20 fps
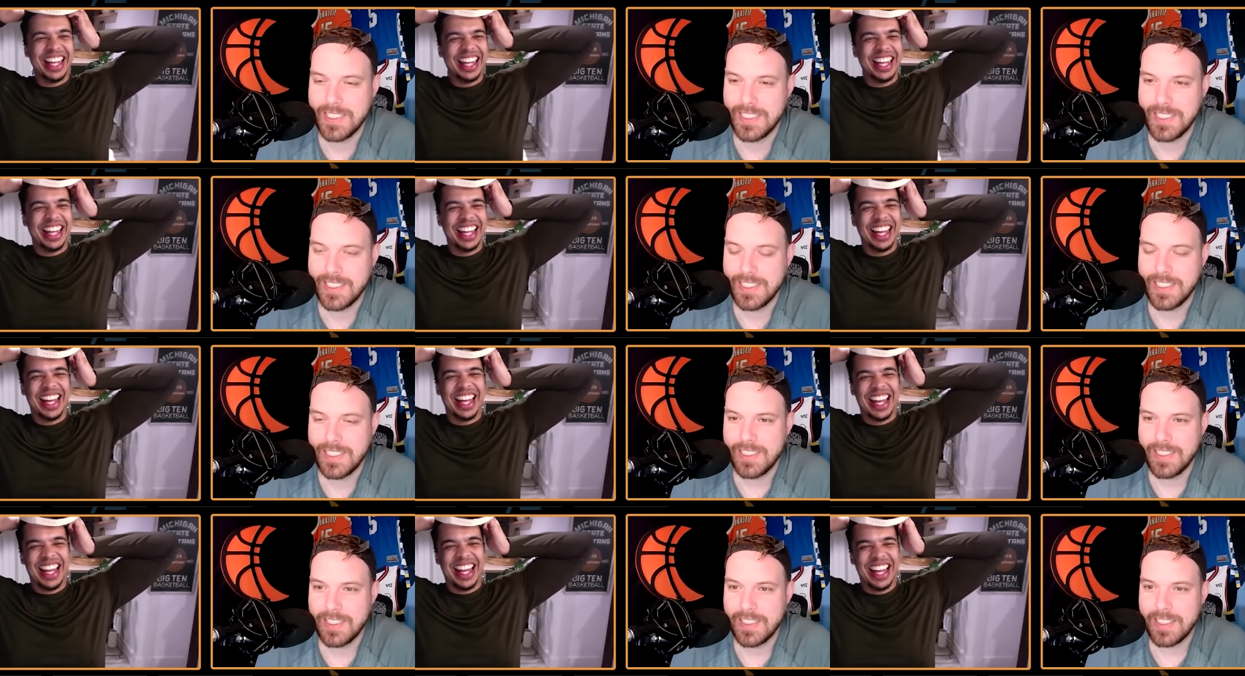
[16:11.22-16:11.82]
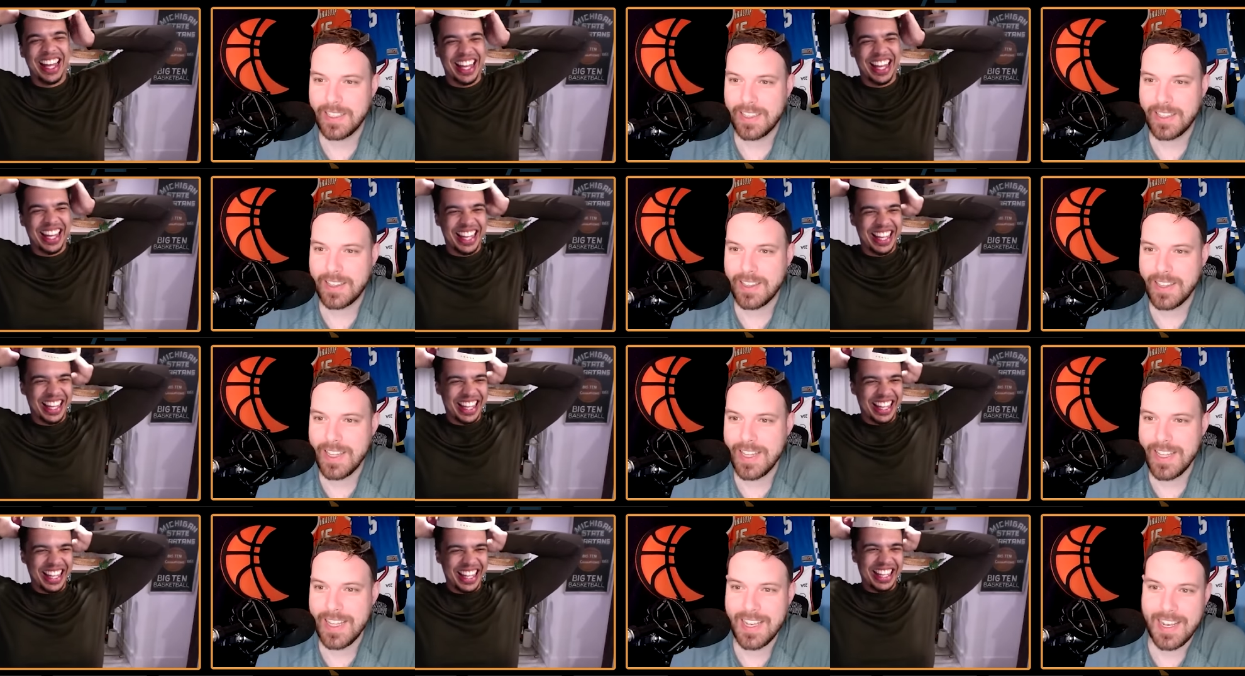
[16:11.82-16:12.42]

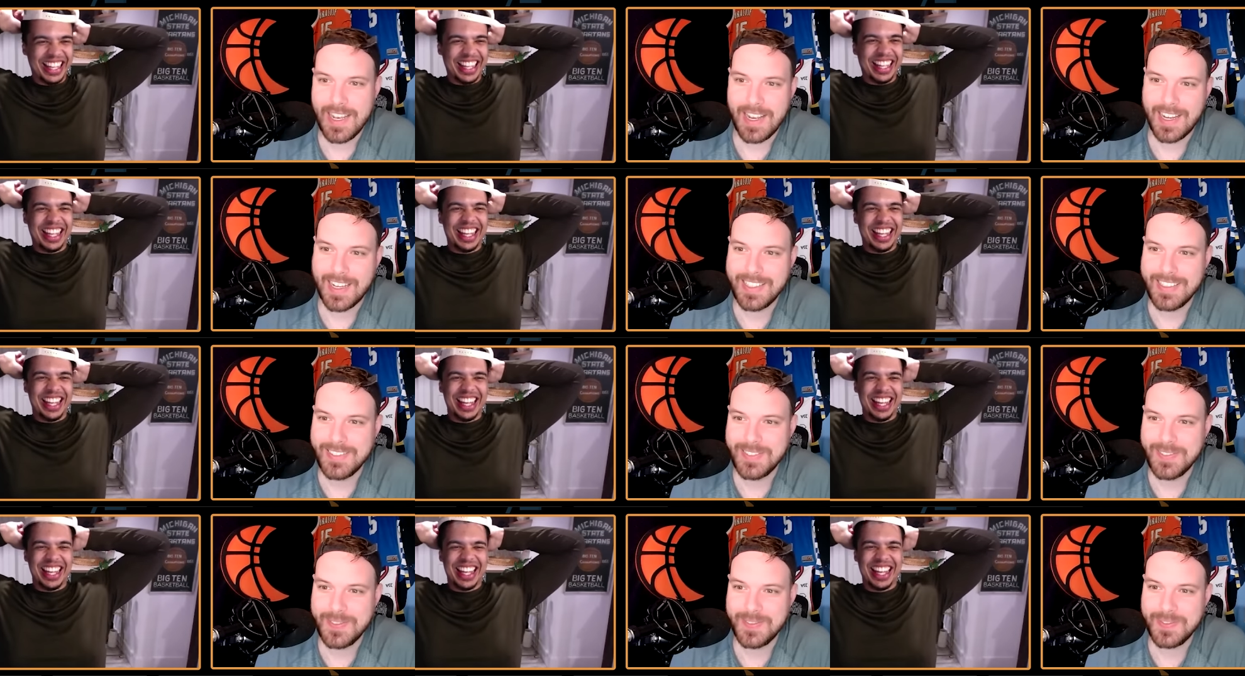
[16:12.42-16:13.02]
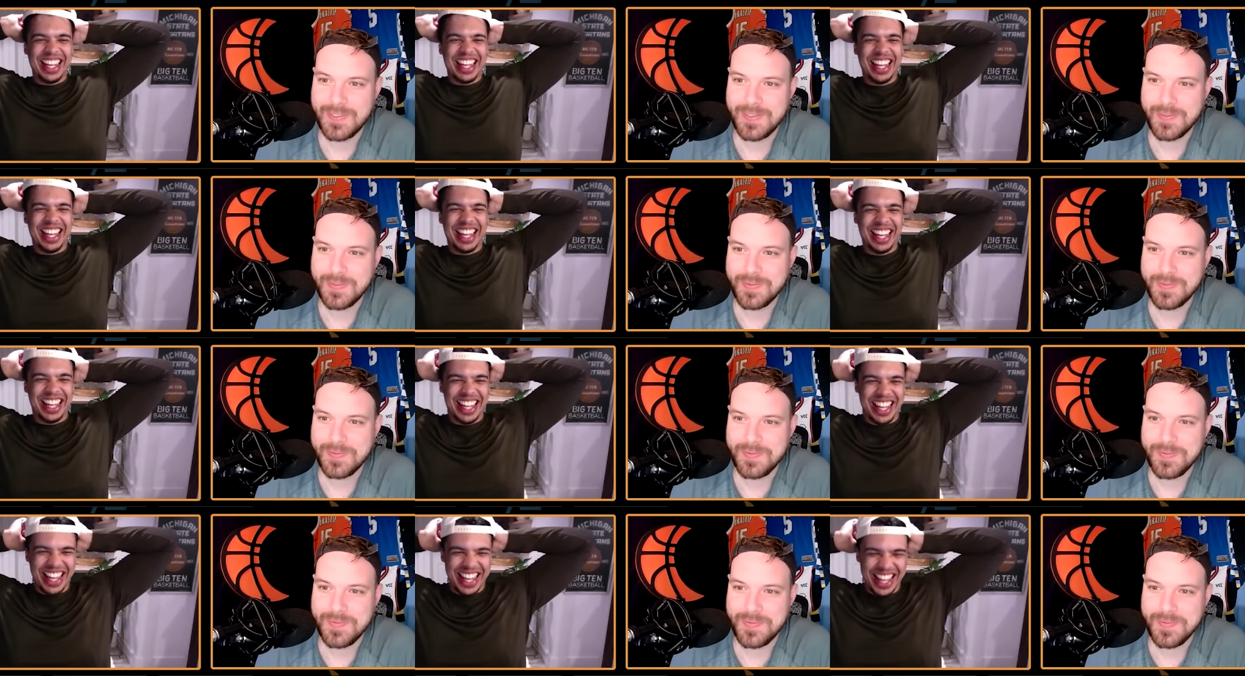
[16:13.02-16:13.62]

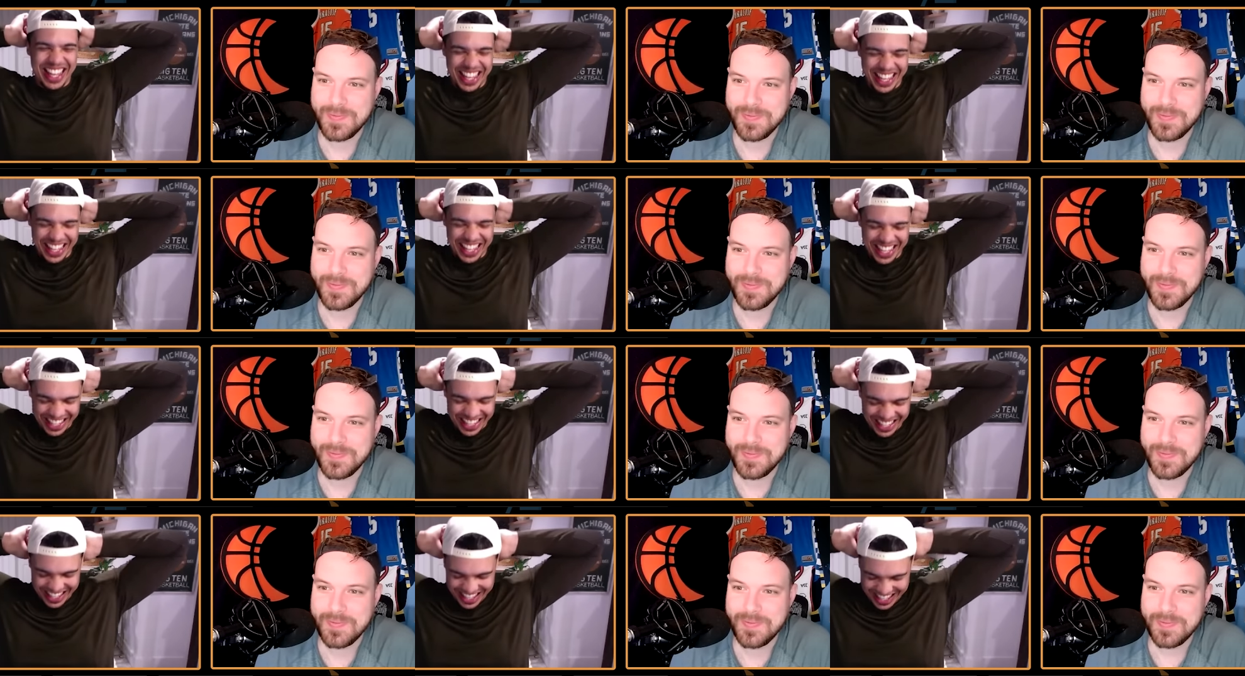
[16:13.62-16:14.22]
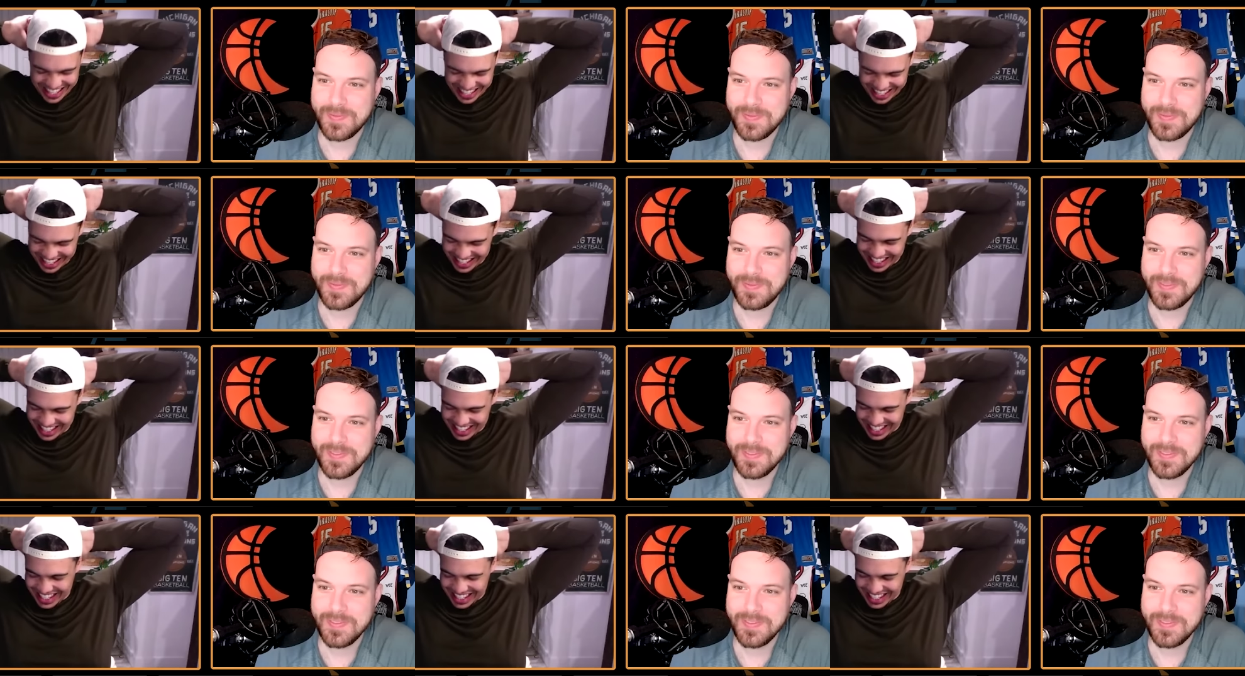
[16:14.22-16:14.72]
No one is speaking in this clip.